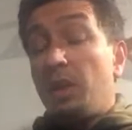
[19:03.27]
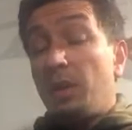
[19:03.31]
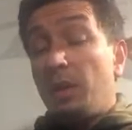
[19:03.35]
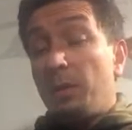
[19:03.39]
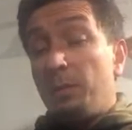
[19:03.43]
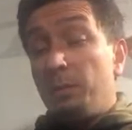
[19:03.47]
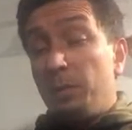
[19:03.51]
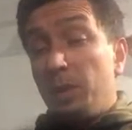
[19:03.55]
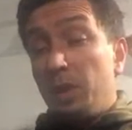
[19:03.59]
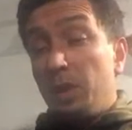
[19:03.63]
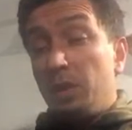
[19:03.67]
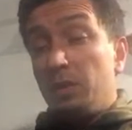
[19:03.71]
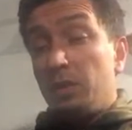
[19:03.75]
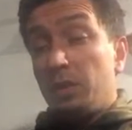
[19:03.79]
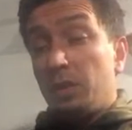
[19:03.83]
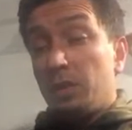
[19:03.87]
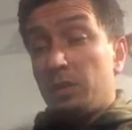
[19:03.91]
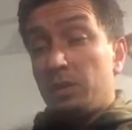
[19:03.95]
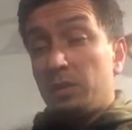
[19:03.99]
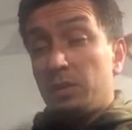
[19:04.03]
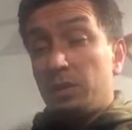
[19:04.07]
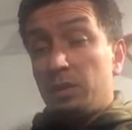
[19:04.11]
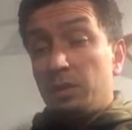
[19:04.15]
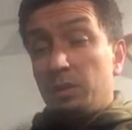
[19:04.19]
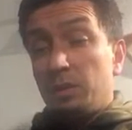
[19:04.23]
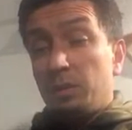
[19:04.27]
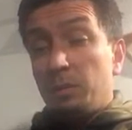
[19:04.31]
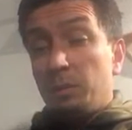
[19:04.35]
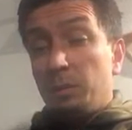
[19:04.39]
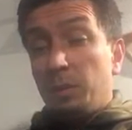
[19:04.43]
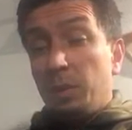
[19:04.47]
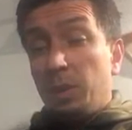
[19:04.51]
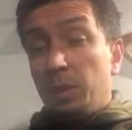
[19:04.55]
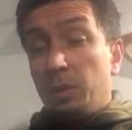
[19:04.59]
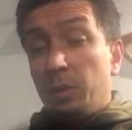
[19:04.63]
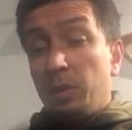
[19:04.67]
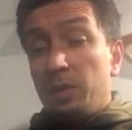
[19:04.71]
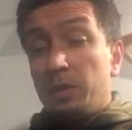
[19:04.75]
immediate
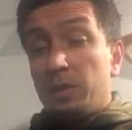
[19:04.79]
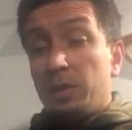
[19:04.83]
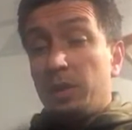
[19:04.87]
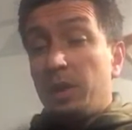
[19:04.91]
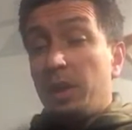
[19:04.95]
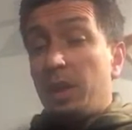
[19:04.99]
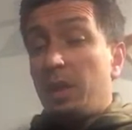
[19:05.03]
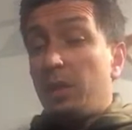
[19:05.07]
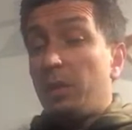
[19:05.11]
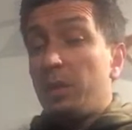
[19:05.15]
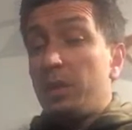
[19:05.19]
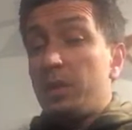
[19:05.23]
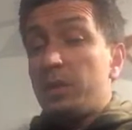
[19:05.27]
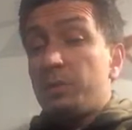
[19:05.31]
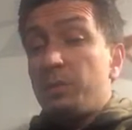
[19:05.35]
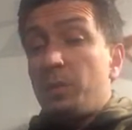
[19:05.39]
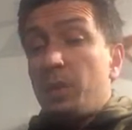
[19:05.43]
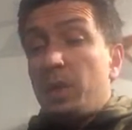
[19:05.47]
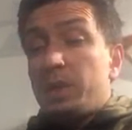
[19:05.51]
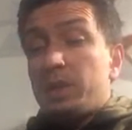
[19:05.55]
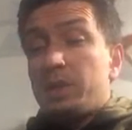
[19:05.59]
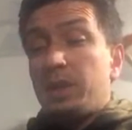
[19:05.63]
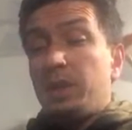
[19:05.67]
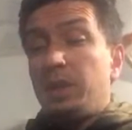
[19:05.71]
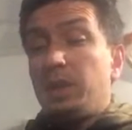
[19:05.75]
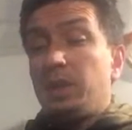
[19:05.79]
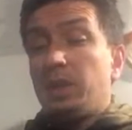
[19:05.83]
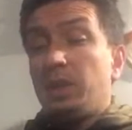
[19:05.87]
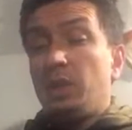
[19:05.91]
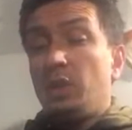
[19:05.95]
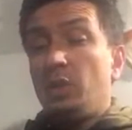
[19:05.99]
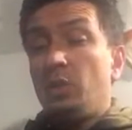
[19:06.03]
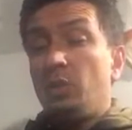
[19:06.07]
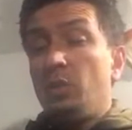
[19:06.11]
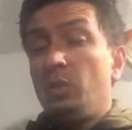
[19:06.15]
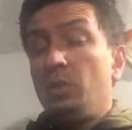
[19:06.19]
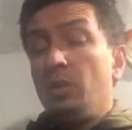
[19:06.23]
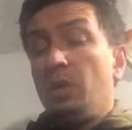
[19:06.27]
period. Now, this might
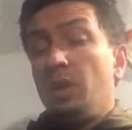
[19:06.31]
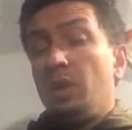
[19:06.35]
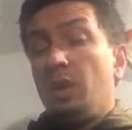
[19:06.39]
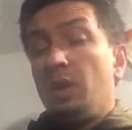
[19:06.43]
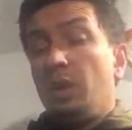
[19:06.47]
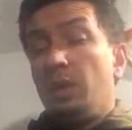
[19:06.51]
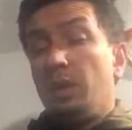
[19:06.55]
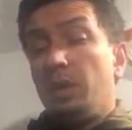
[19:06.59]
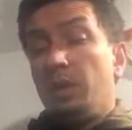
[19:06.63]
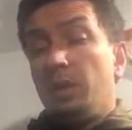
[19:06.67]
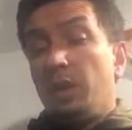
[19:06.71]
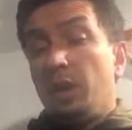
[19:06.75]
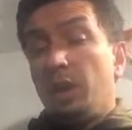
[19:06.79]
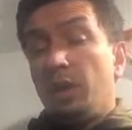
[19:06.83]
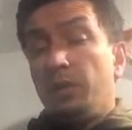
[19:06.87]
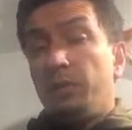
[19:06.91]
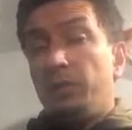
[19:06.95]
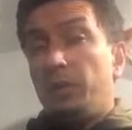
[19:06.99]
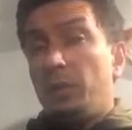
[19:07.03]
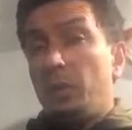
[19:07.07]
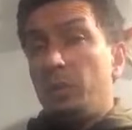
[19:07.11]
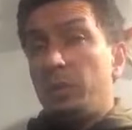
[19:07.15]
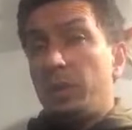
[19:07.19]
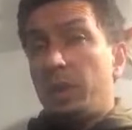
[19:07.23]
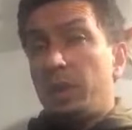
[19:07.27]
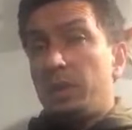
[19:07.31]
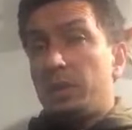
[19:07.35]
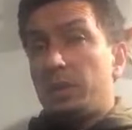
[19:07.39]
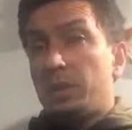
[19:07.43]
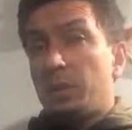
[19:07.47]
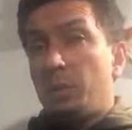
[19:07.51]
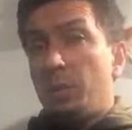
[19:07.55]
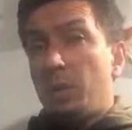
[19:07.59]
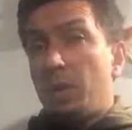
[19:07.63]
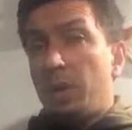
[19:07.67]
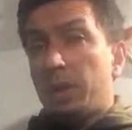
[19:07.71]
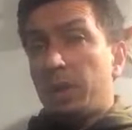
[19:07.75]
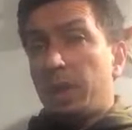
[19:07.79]
take you a few
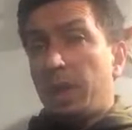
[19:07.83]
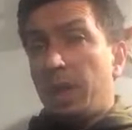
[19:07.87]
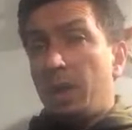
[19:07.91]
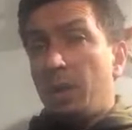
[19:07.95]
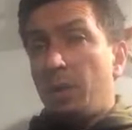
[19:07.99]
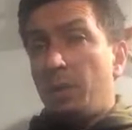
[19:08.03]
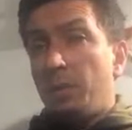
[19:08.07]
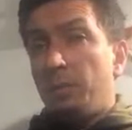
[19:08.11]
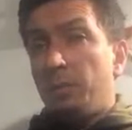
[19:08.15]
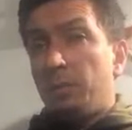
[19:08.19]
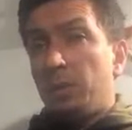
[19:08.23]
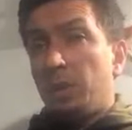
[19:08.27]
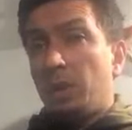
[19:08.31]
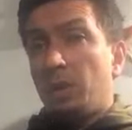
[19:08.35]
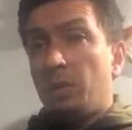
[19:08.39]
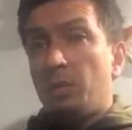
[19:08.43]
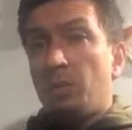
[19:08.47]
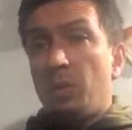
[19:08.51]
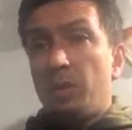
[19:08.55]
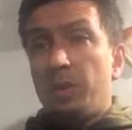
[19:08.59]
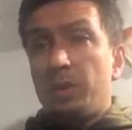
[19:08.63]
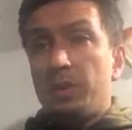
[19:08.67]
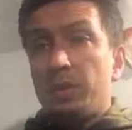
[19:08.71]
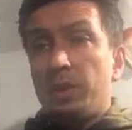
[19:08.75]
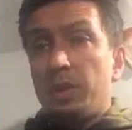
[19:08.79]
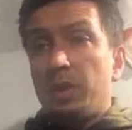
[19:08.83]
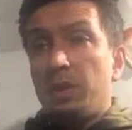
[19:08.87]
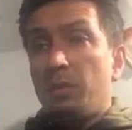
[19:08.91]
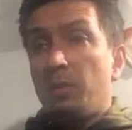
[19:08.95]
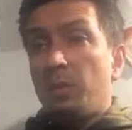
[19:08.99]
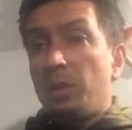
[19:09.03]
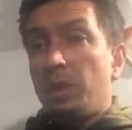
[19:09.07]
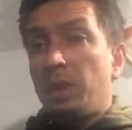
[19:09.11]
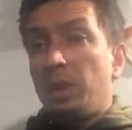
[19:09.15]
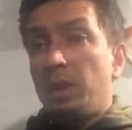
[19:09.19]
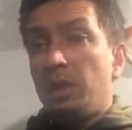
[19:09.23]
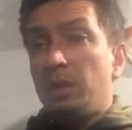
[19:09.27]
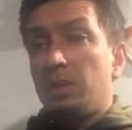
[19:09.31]
days to work out, you know, what is it
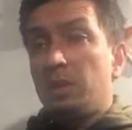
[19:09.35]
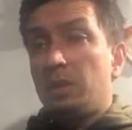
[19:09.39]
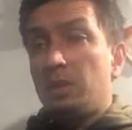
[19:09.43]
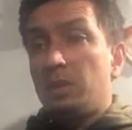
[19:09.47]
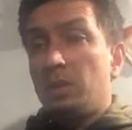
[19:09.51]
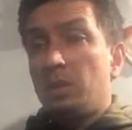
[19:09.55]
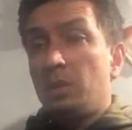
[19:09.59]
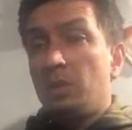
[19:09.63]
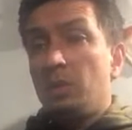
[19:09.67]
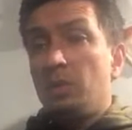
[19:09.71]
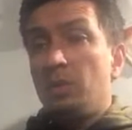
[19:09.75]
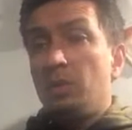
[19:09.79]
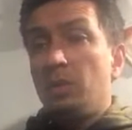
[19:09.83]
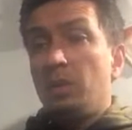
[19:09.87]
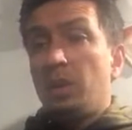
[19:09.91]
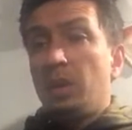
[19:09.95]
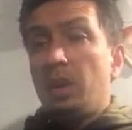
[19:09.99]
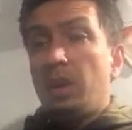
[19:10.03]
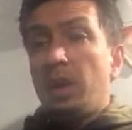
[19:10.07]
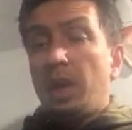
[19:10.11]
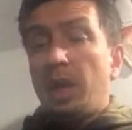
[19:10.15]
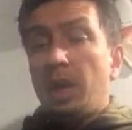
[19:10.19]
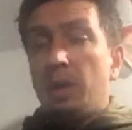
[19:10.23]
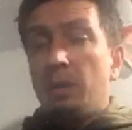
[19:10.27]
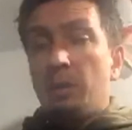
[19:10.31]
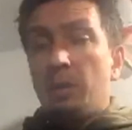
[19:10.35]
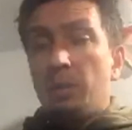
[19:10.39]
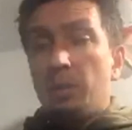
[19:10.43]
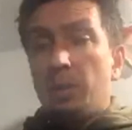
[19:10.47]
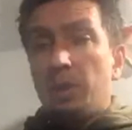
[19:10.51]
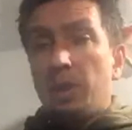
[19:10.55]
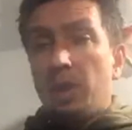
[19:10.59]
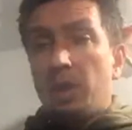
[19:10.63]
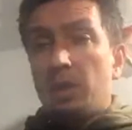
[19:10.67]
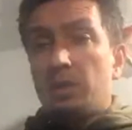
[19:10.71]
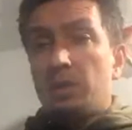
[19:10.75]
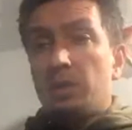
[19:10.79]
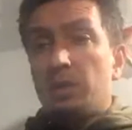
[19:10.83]
that we need to do? How are
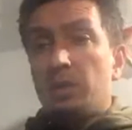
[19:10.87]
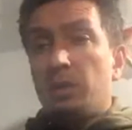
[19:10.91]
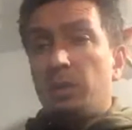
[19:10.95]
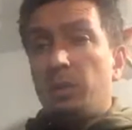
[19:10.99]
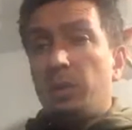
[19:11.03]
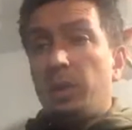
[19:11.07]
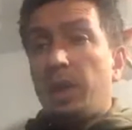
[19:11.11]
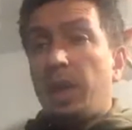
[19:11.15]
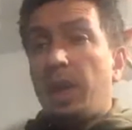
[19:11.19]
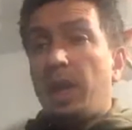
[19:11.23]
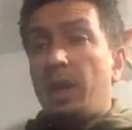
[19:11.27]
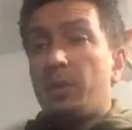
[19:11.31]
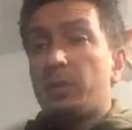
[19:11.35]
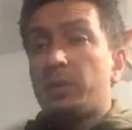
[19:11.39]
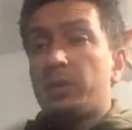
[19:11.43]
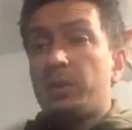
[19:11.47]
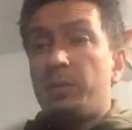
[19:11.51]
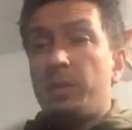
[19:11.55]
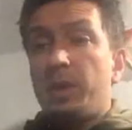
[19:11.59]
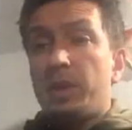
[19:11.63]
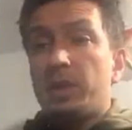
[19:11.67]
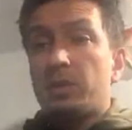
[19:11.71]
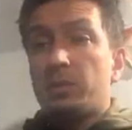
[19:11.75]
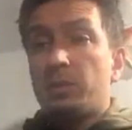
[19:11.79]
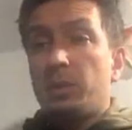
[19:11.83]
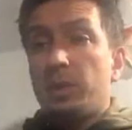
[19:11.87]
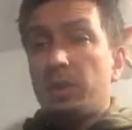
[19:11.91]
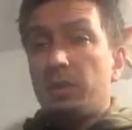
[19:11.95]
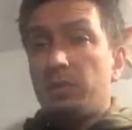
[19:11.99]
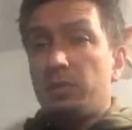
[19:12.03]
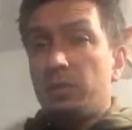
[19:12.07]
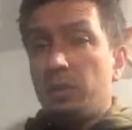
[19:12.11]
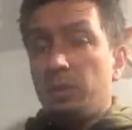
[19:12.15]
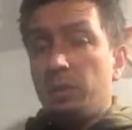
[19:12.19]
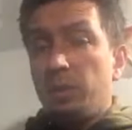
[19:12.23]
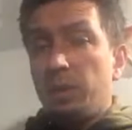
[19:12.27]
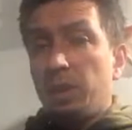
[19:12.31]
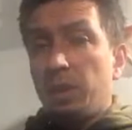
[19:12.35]
we going to do it? How's the best
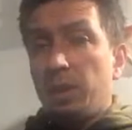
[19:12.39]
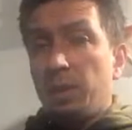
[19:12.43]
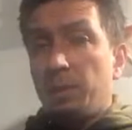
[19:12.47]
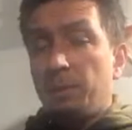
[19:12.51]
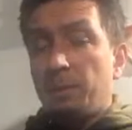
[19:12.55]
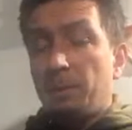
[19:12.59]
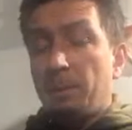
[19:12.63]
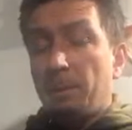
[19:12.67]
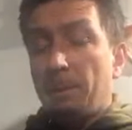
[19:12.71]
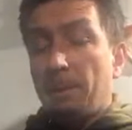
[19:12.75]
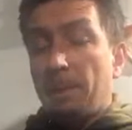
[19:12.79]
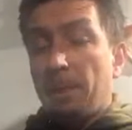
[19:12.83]
way of doing it?